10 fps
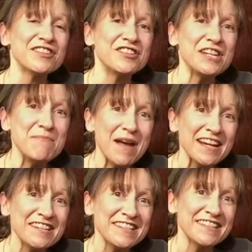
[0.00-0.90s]
she
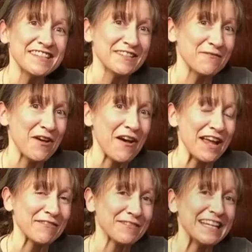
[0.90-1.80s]
manages to
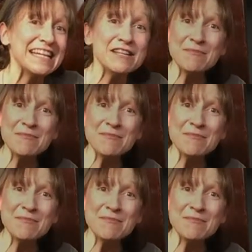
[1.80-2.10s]
survive. And in the